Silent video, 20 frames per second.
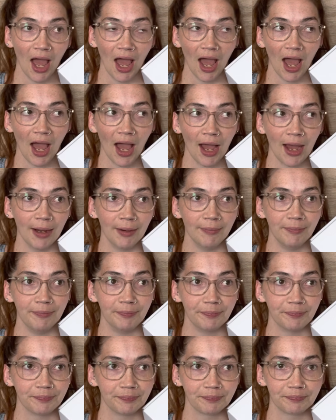
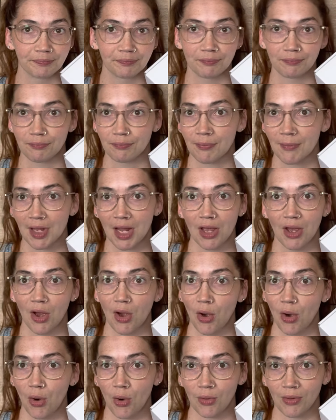
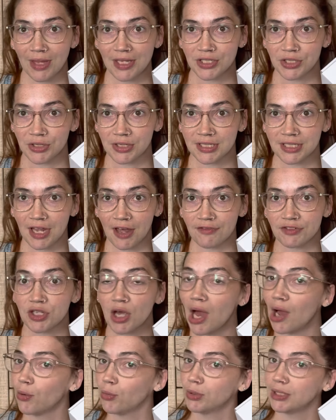all that sort of stuff. So
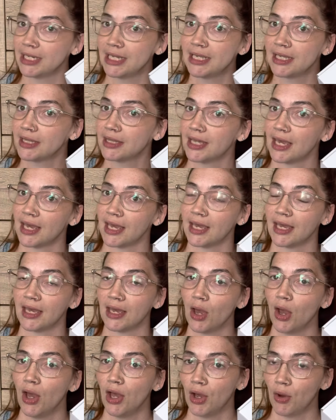I will link their
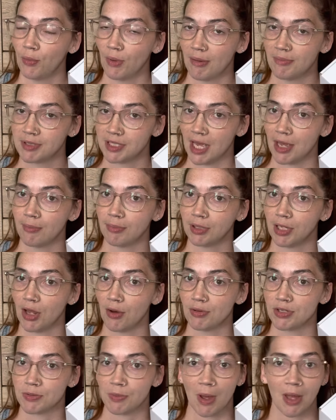website below
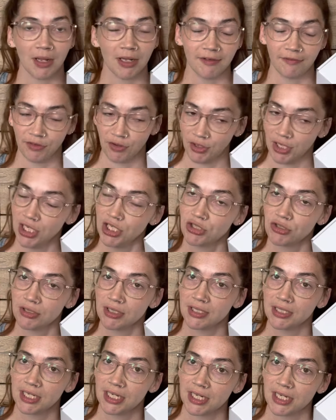as well if you're
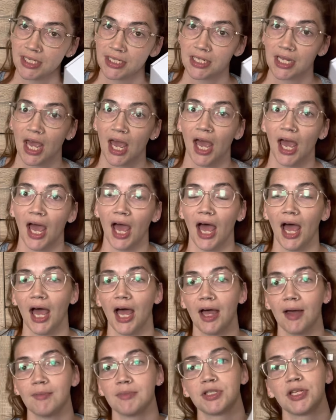interested.
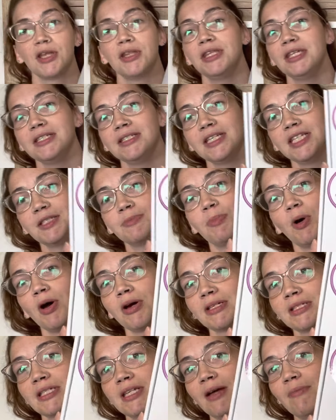So this is
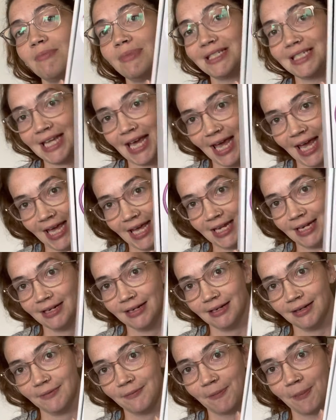box number
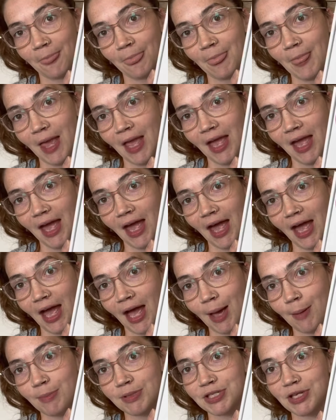10.
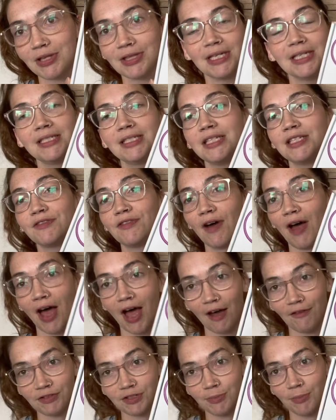So this is for
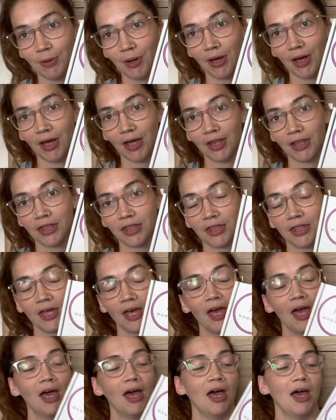afterbirth.
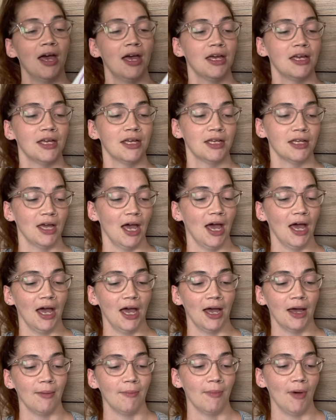
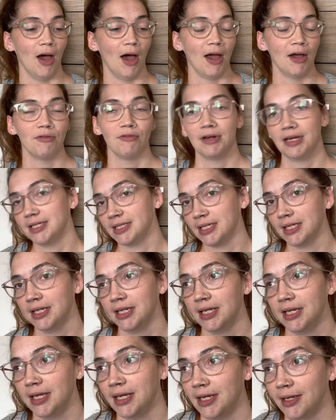I
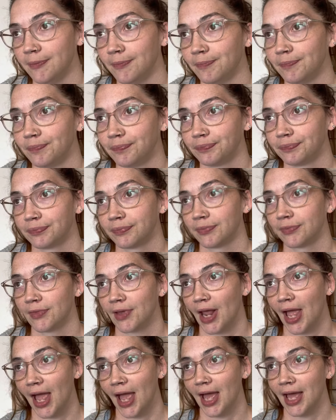recently
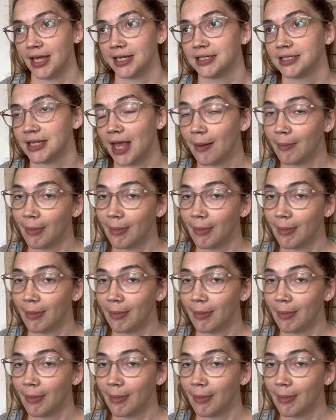had a